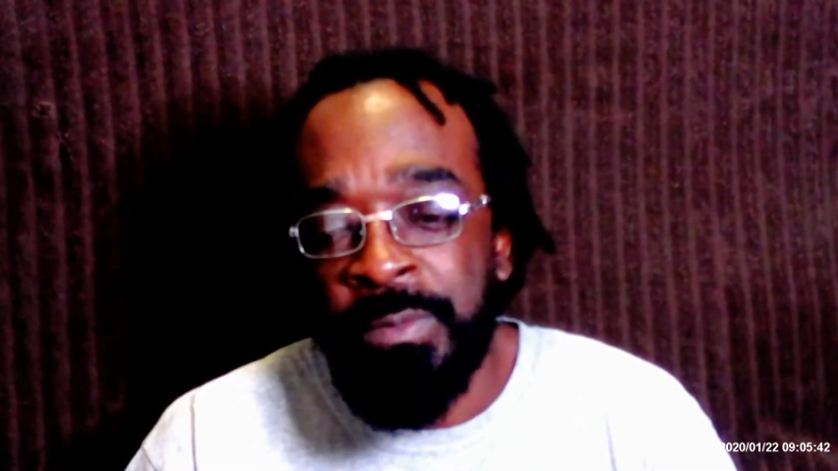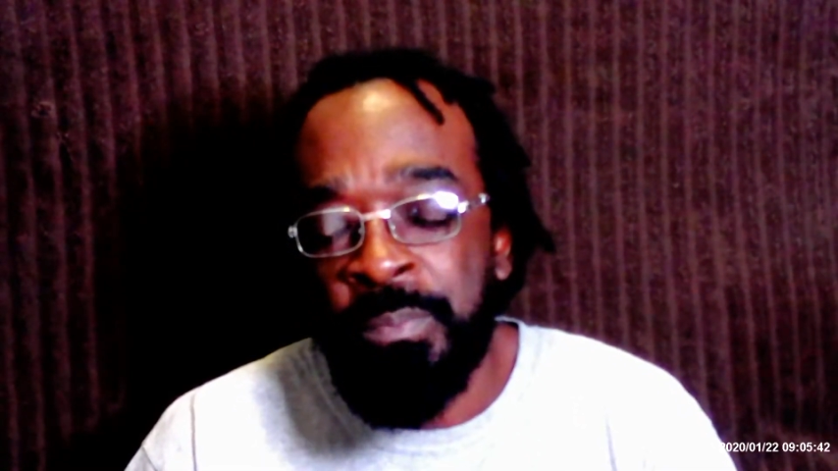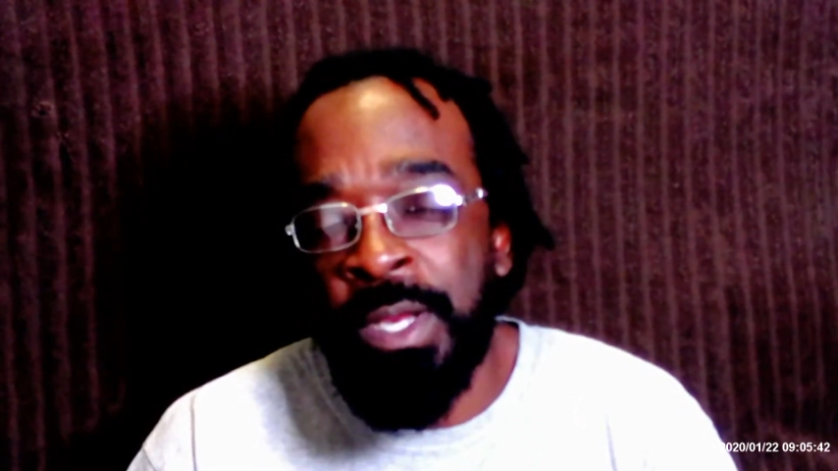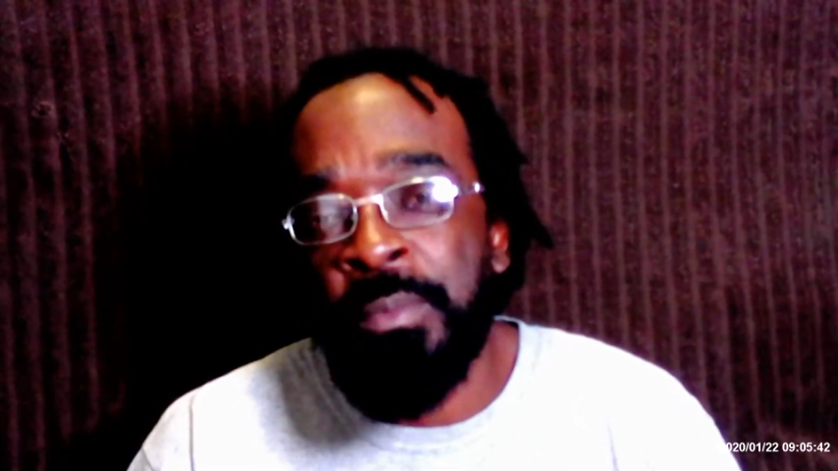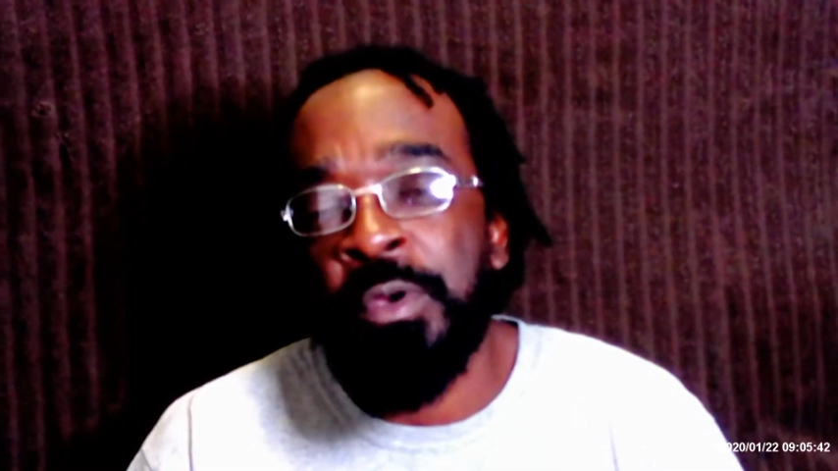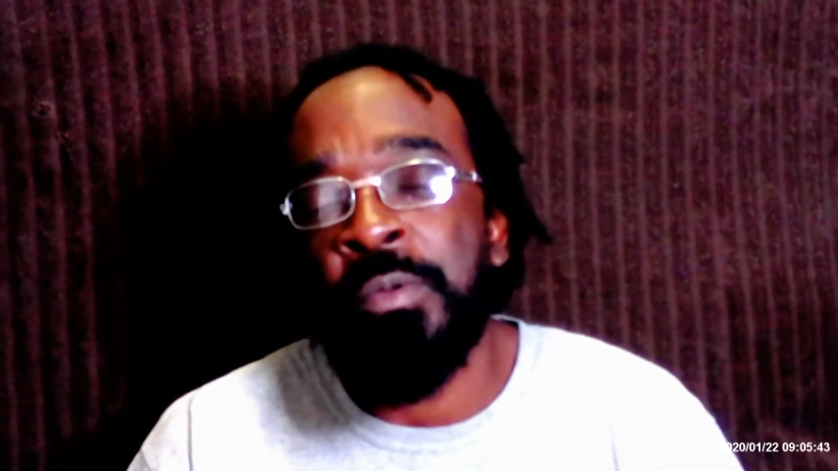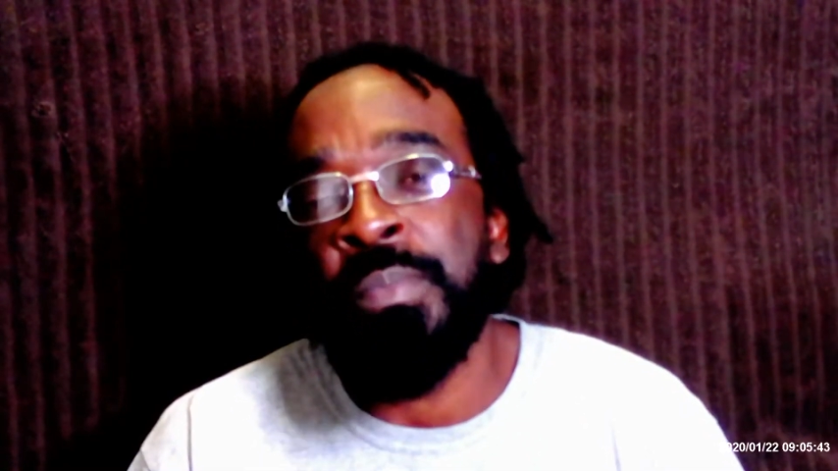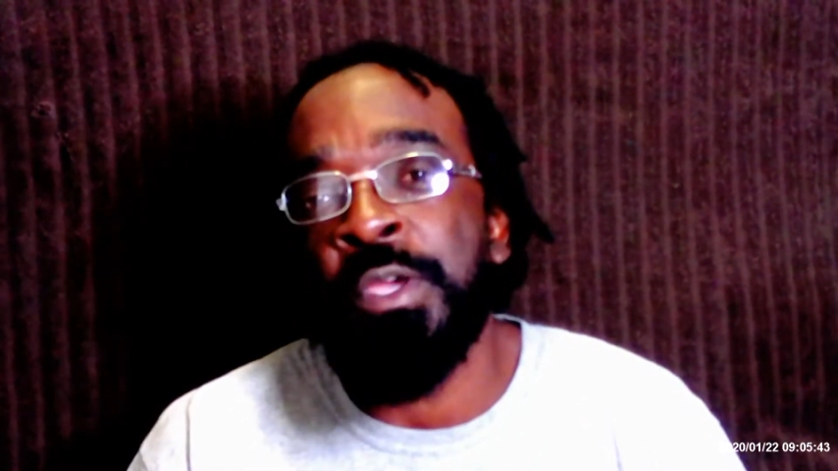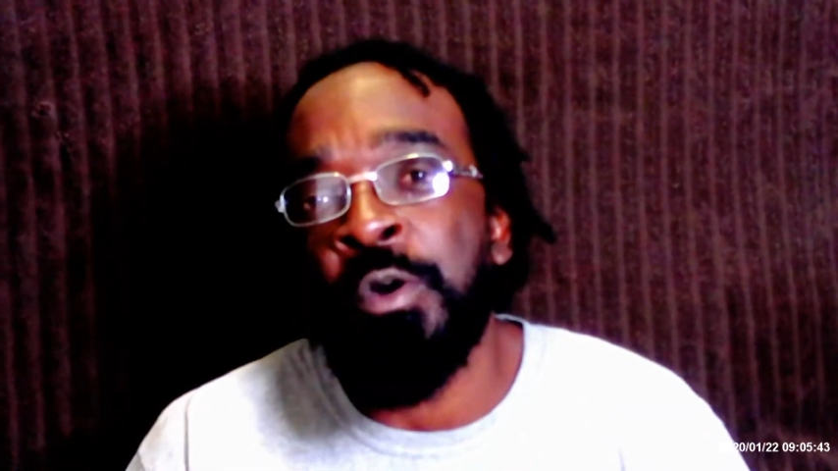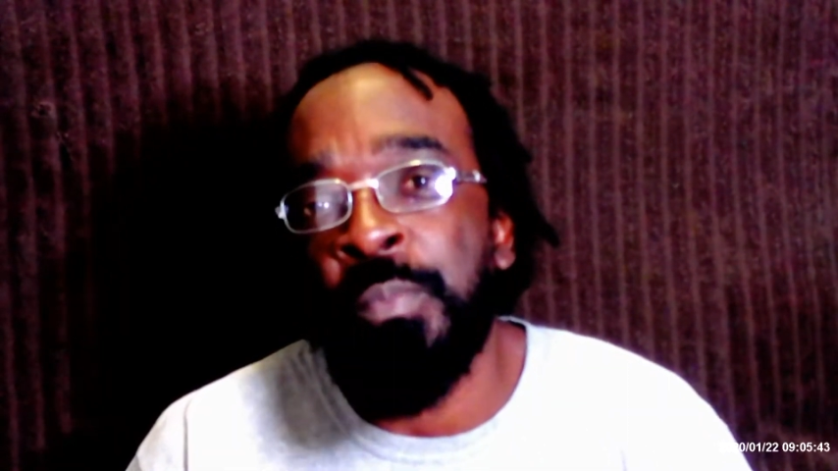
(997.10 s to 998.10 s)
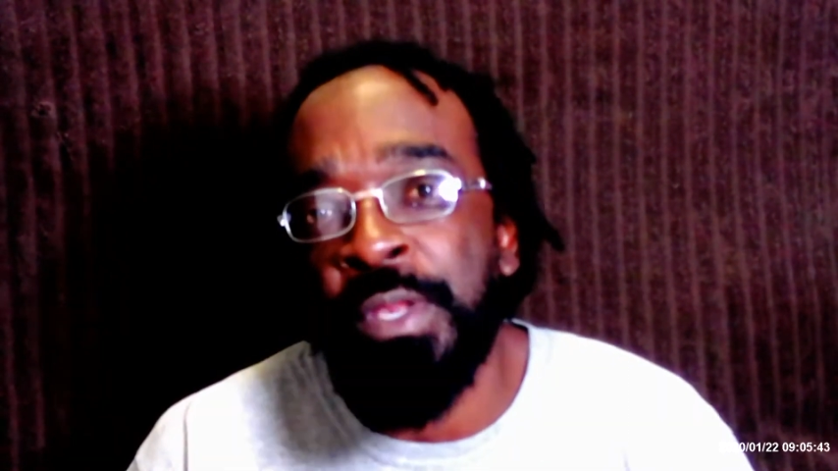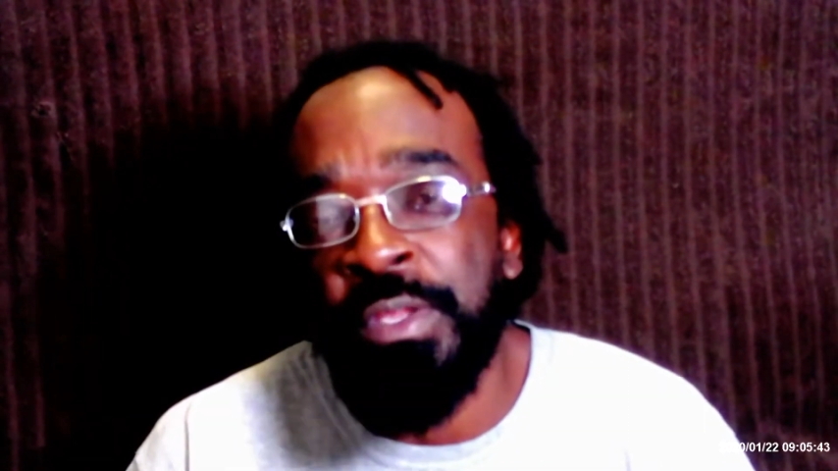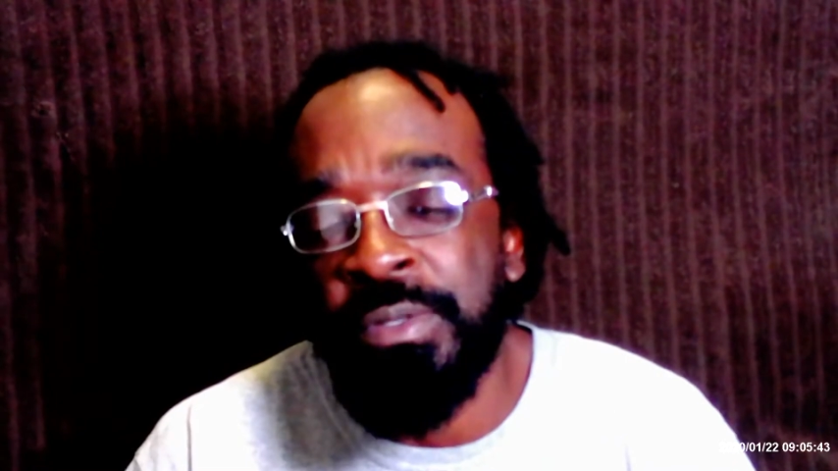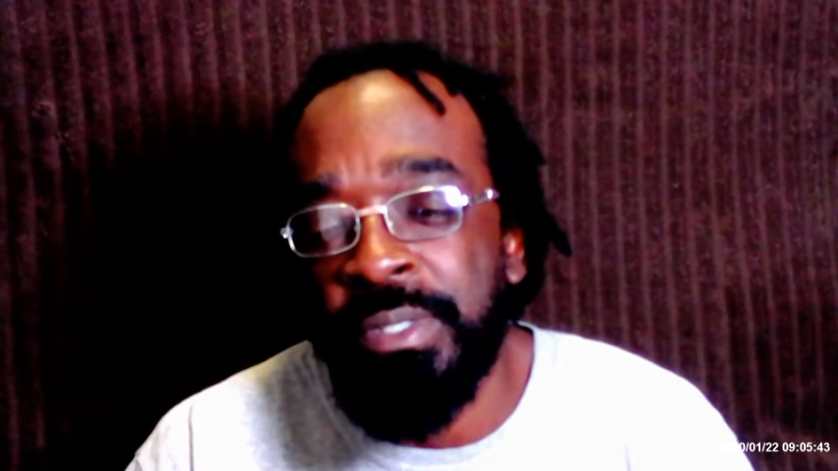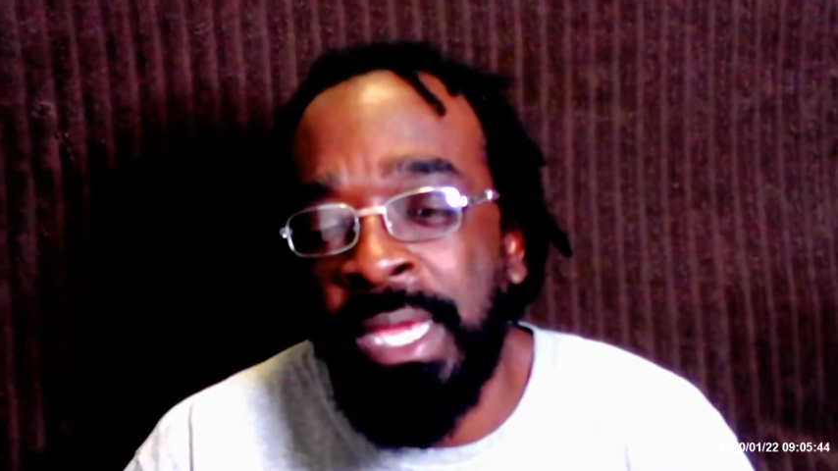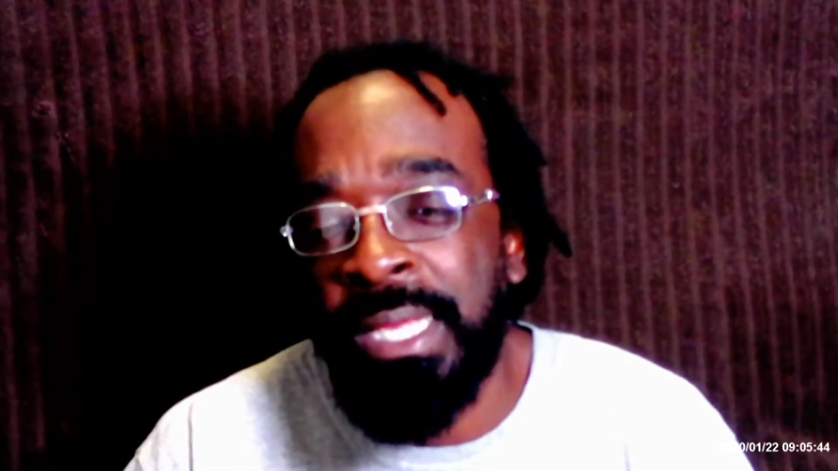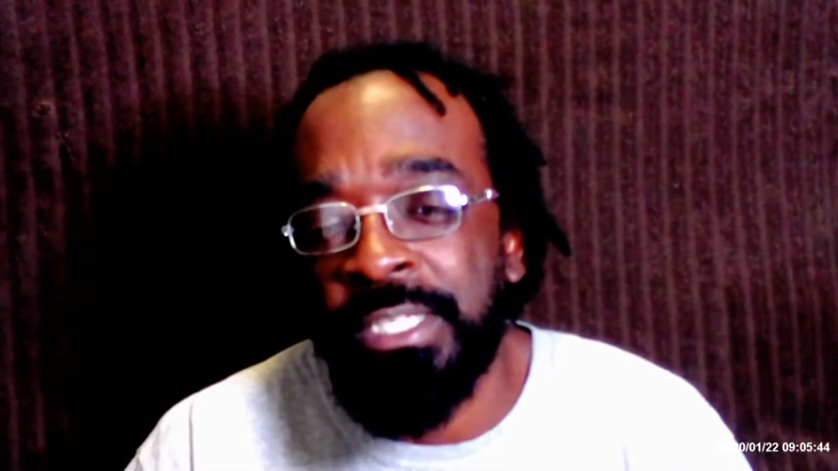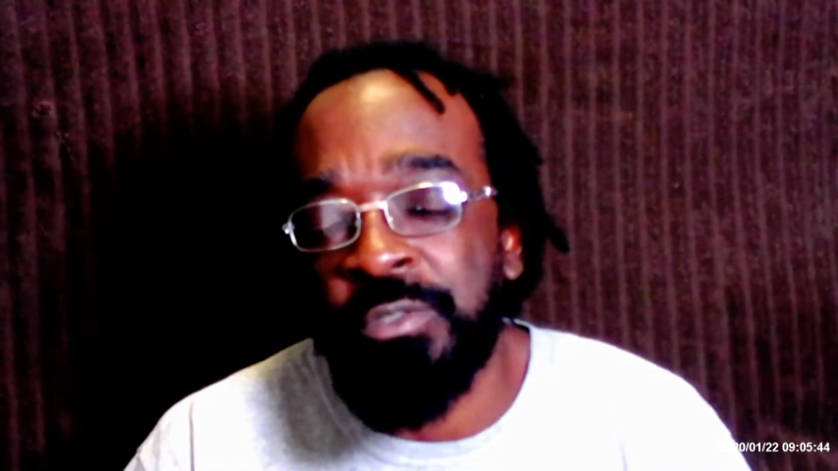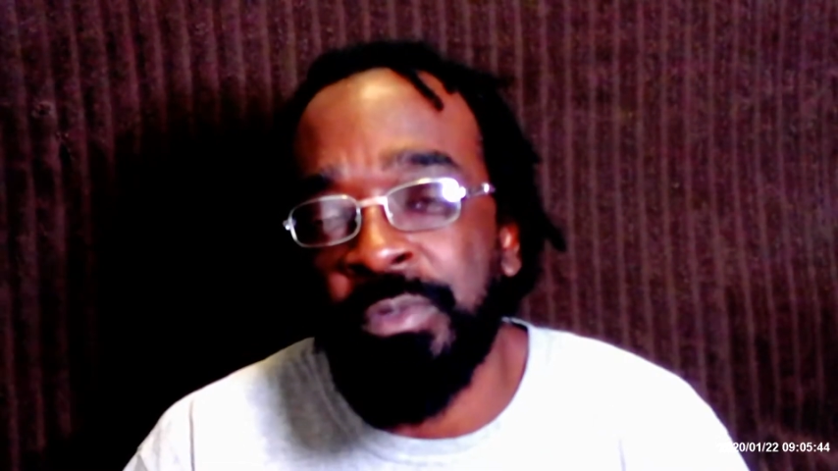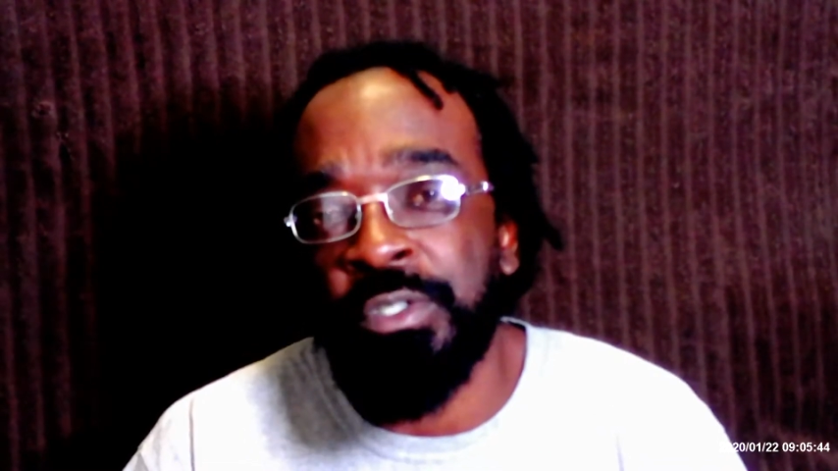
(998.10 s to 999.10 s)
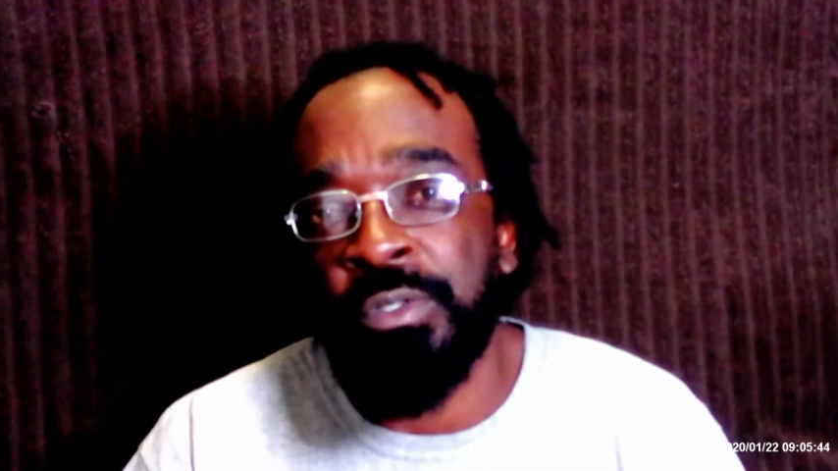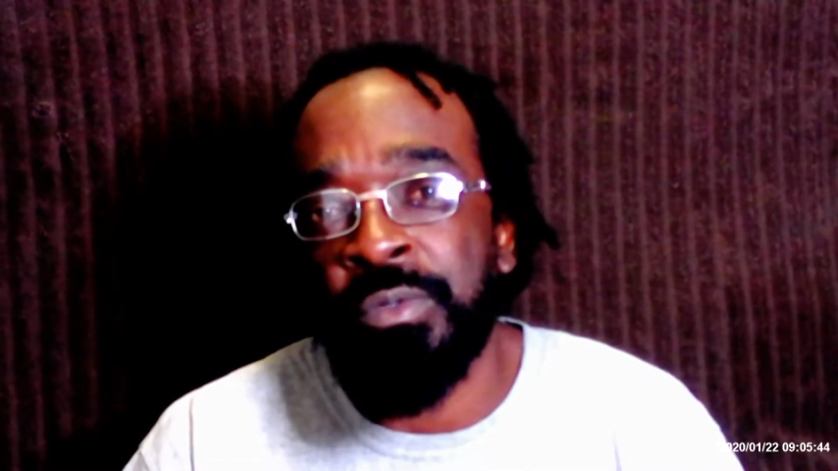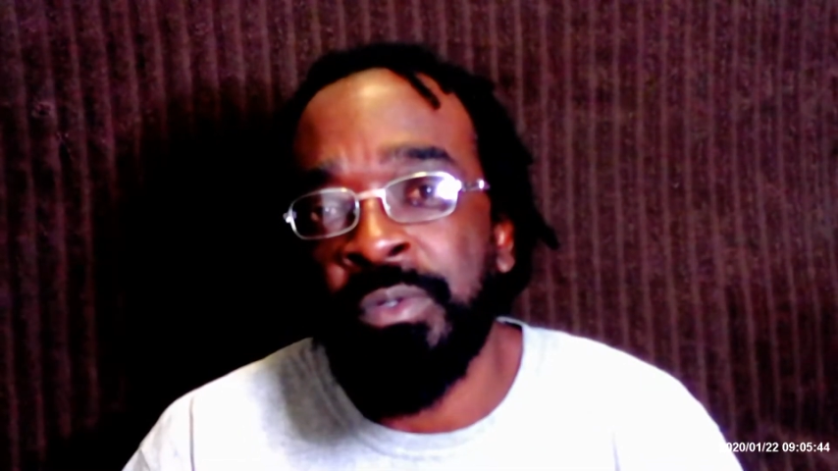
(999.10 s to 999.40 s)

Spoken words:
But I'm going to be open and honest with you.